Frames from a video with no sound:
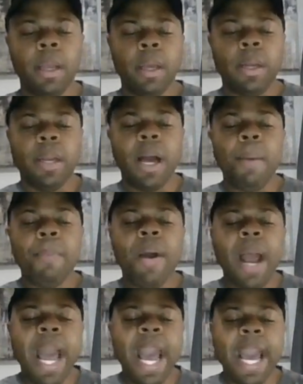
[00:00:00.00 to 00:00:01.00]

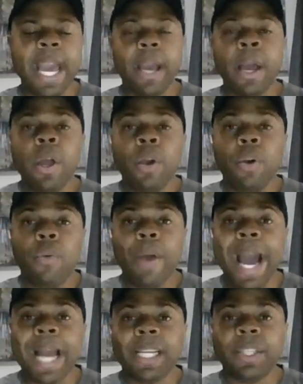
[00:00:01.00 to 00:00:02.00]
Number eight,
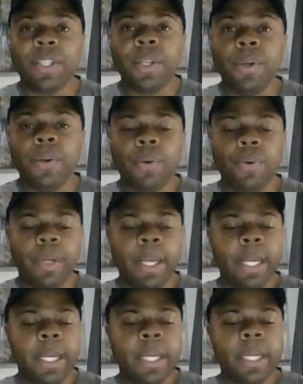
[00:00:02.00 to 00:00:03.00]
gratitude.
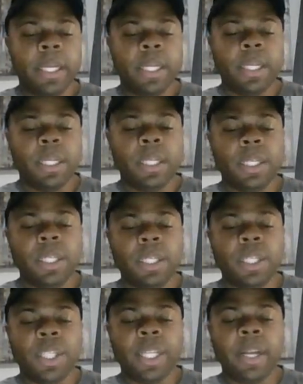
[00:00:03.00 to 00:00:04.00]

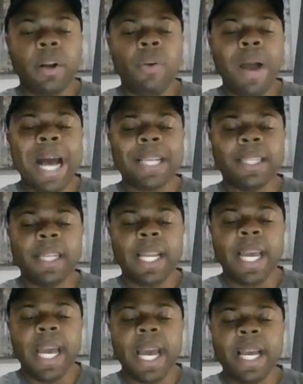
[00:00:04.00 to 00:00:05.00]

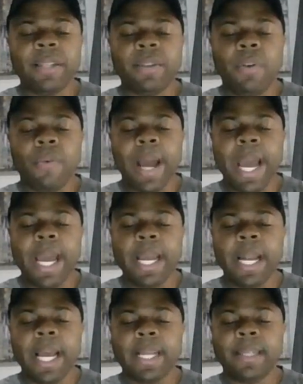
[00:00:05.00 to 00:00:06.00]
Generosity is
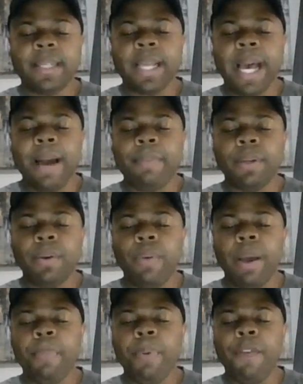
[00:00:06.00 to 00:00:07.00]
great except
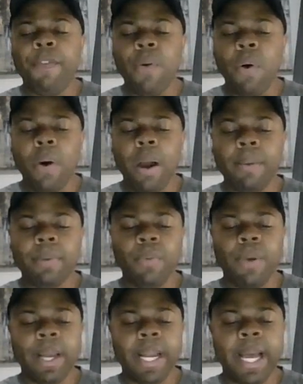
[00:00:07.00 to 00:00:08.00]
when performed
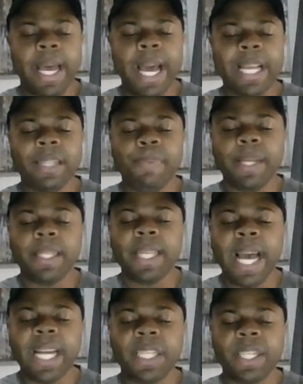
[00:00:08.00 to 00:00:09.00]
when the
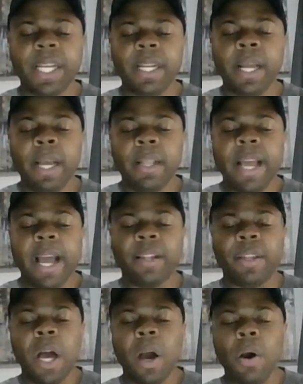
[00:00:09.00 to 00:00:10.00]
expectation
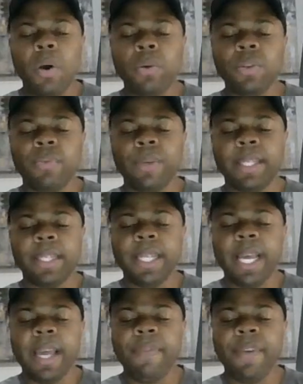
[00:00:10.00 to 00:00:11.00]
that those
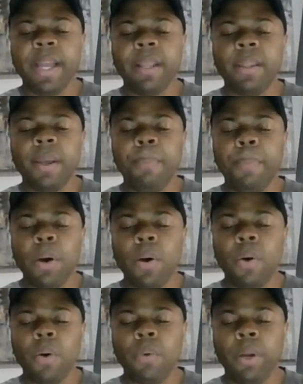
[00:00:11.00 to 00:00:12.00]
receiving the
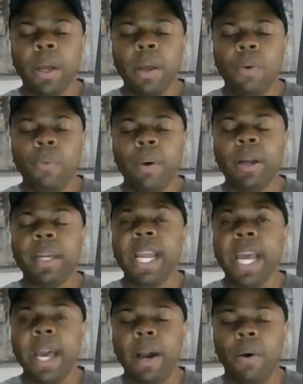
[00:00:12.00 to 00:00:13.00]
boon will
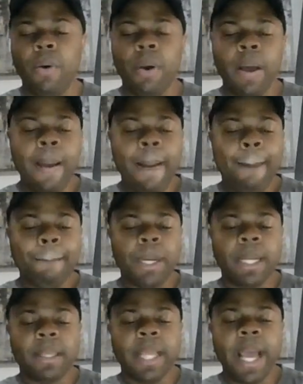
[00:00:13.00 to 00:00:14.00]
kneel.
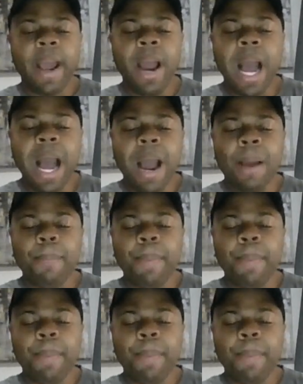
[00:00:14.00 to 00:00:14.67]
But there are